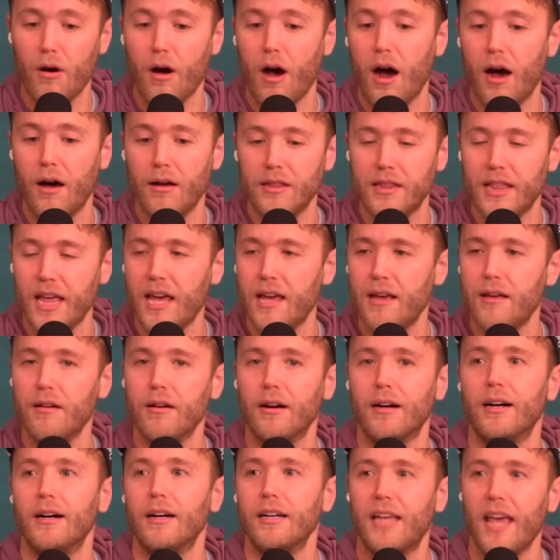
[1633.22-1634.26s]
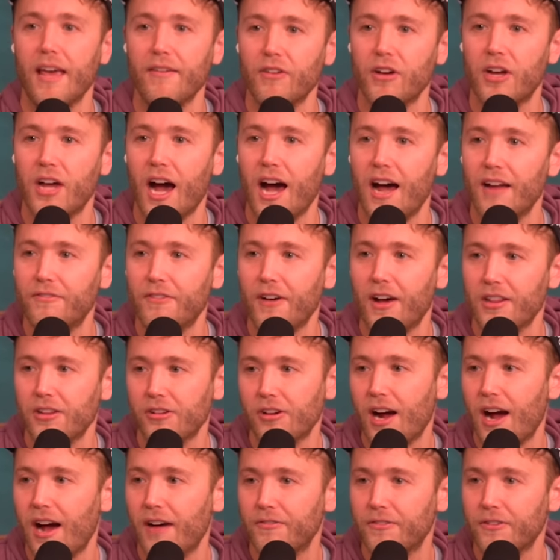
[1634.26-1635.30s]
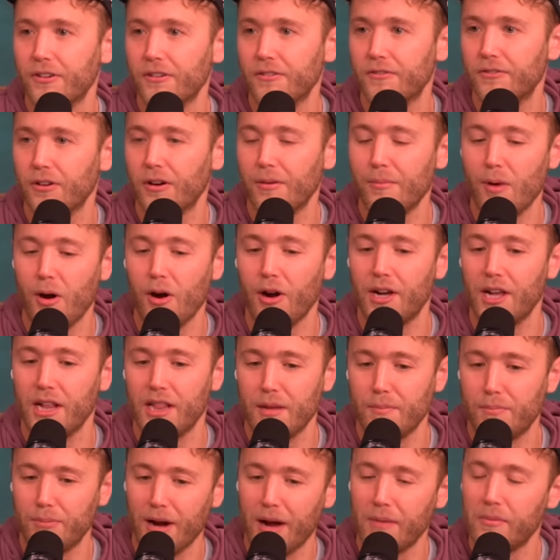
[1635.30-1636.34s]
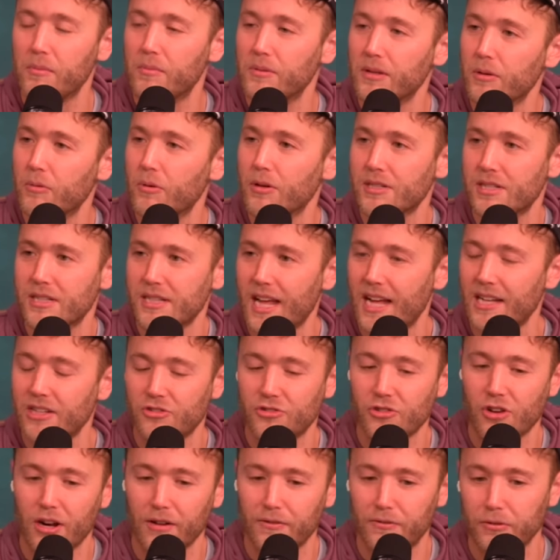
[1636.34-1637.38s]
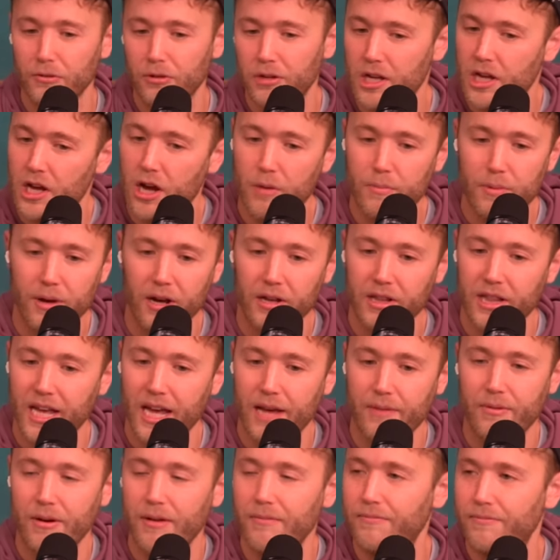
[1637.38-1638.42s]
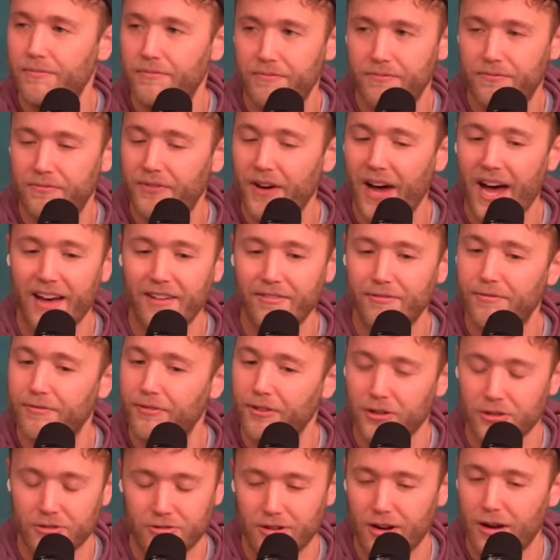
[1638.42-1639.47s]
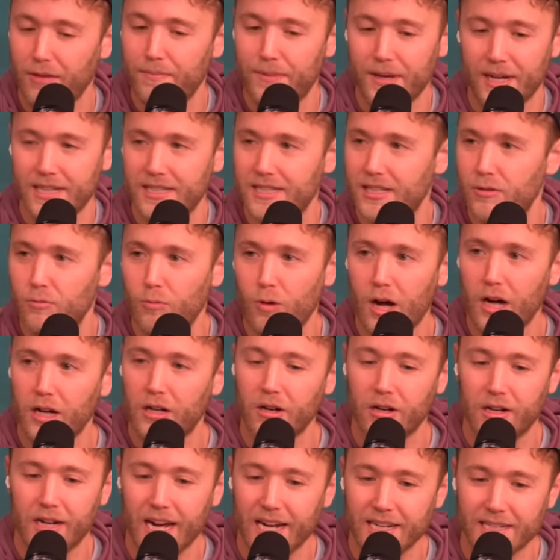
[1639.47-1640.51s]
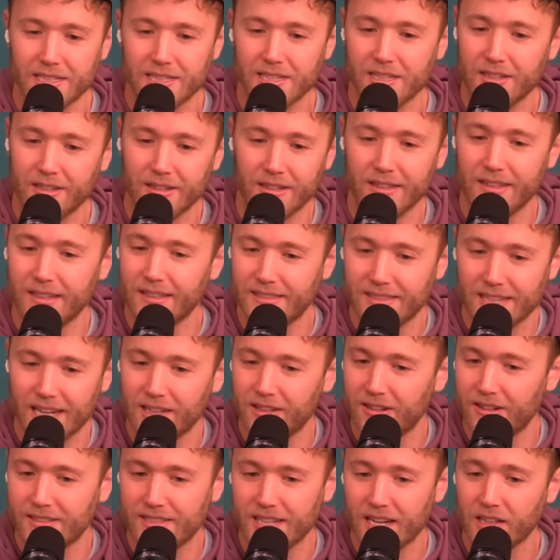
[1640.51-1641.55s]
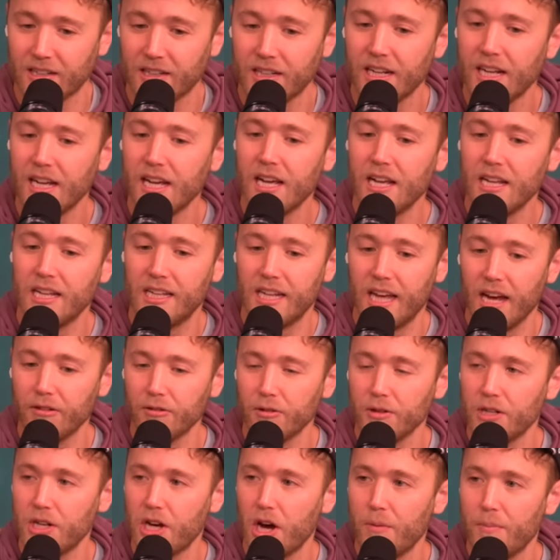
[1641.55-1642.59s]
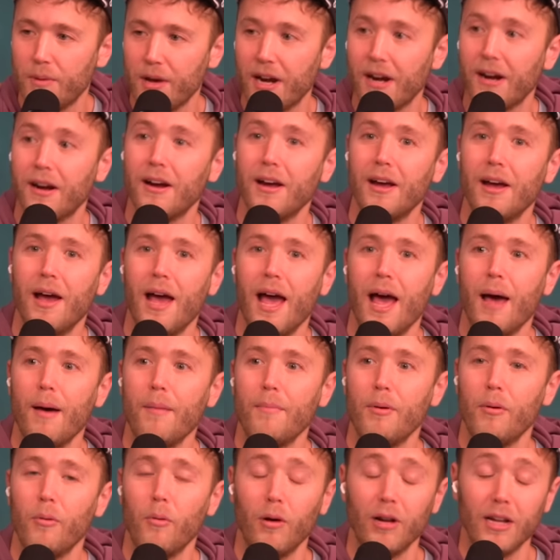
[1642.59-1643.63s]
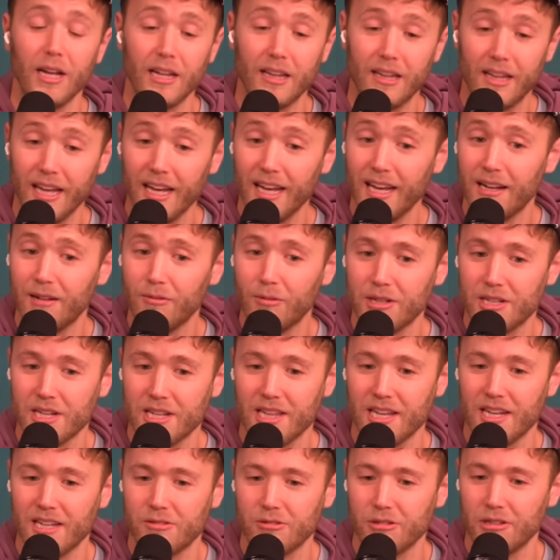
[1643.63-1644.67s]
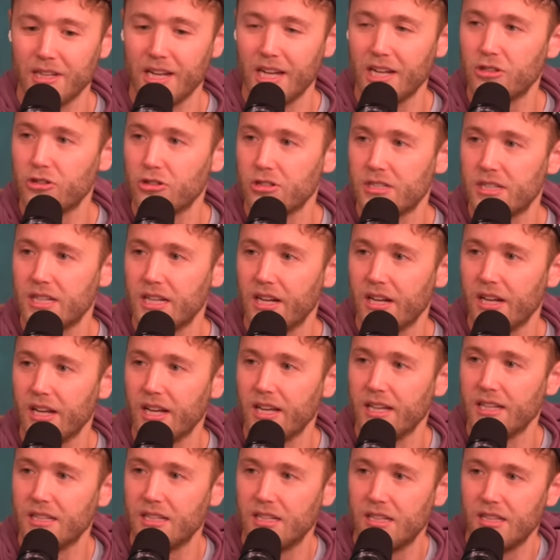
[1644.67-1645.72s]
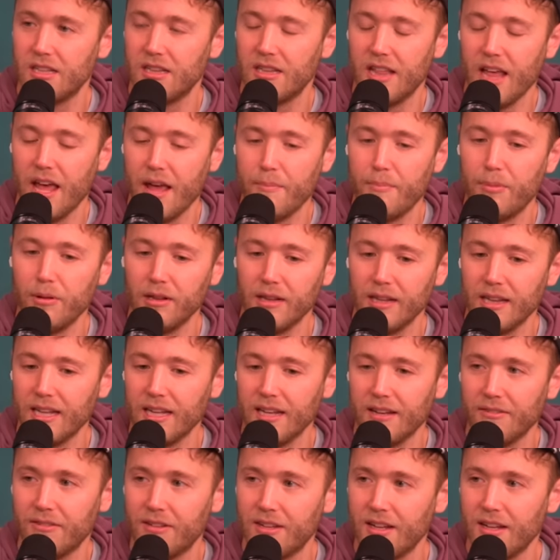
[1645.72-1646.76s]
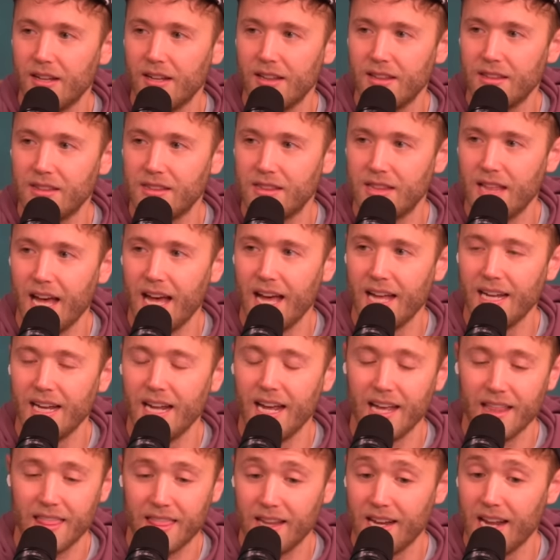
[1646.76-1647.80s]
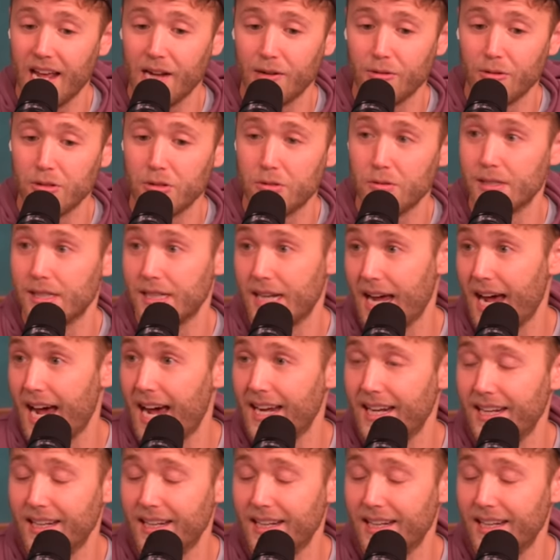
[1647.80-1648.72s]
Uh, they gave a Godfather offer for a market that probably wasn't that strong for Rudy right. Gobert. They gave up five first round picks and Walker Kessler and et cetera, et cetera, to get Rudy Gobert. But what it did, which I think is really interesting, is they believed that Anthony Edwards was a guy.